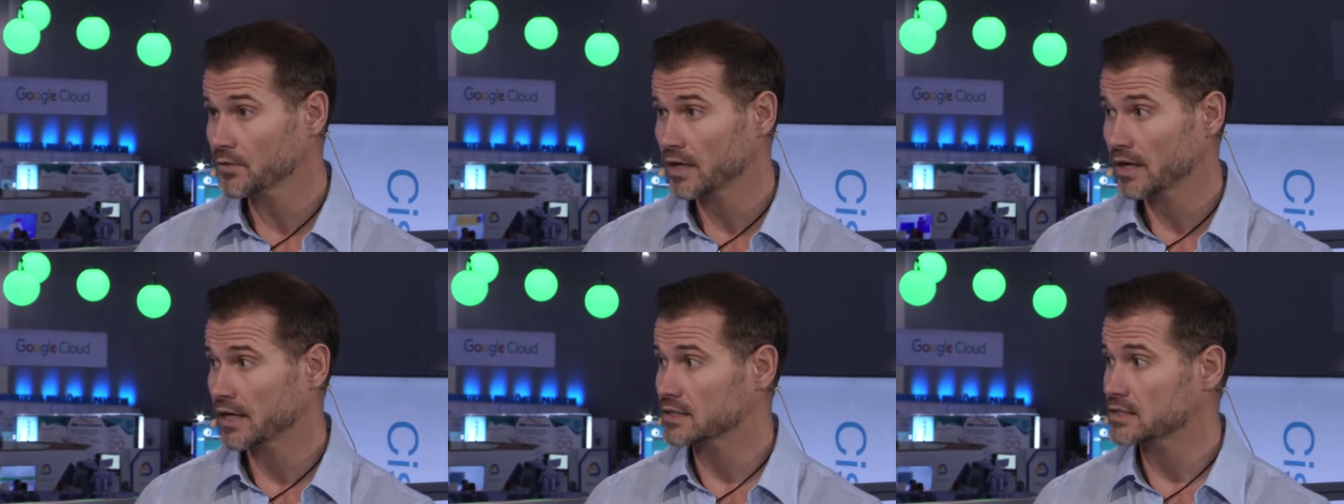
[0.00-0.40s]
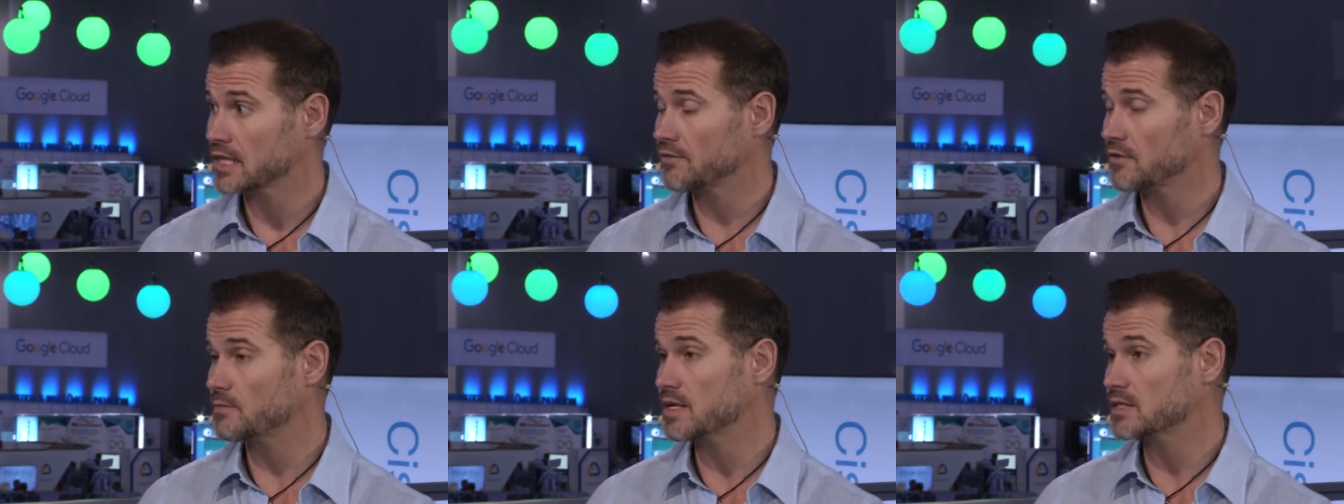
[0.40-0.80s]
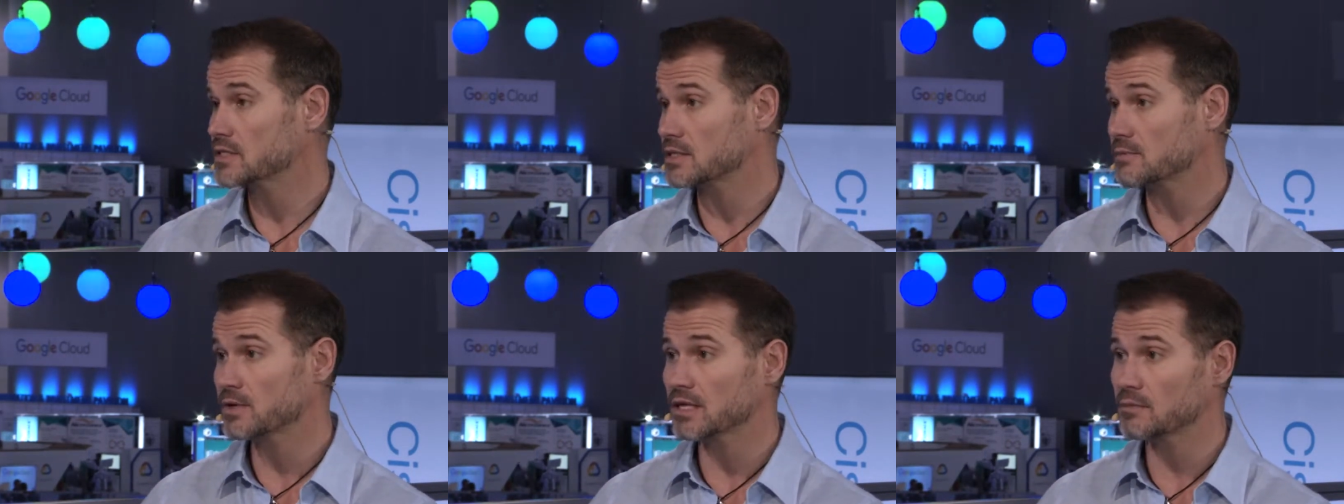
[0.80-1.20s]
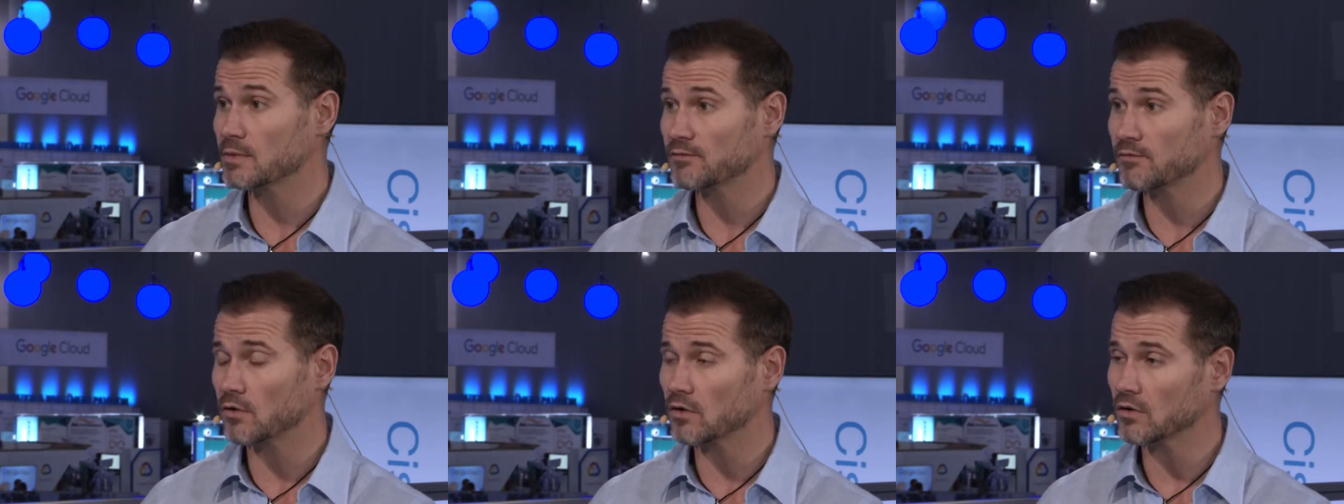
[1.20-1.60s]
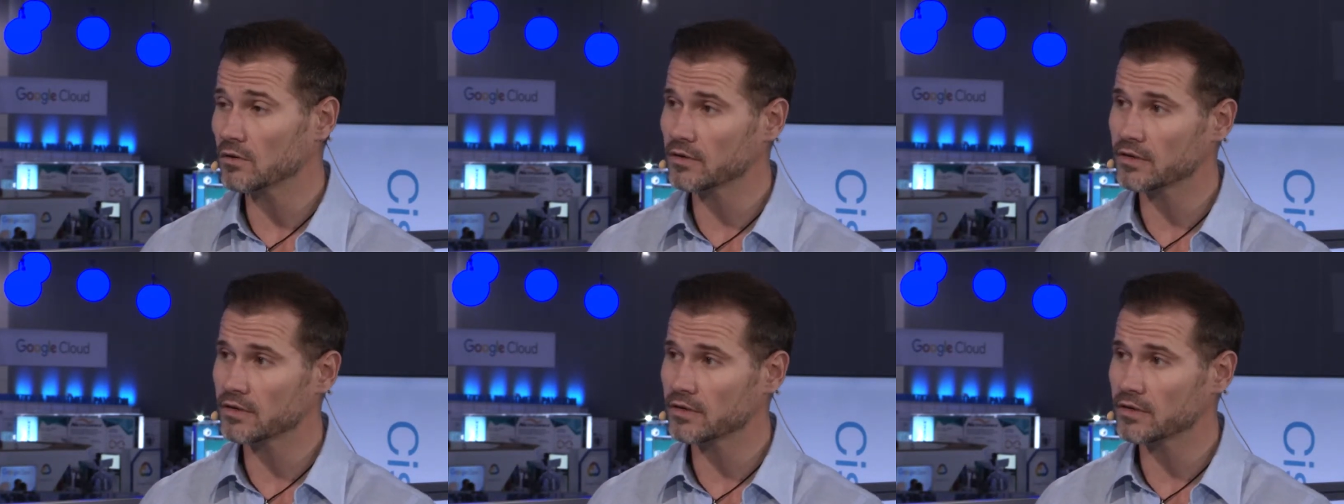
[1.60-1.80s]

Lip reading: It's never been submitted before.